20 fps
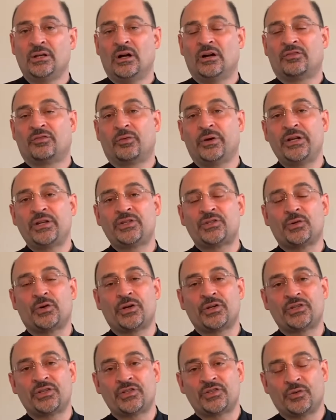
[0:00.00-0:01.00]
of
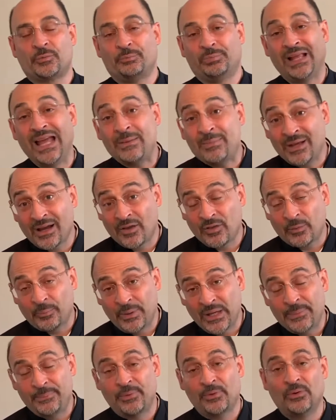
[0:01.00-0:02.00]
resources or blaming other
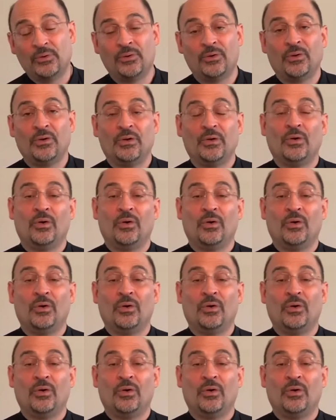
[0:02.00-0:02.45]
people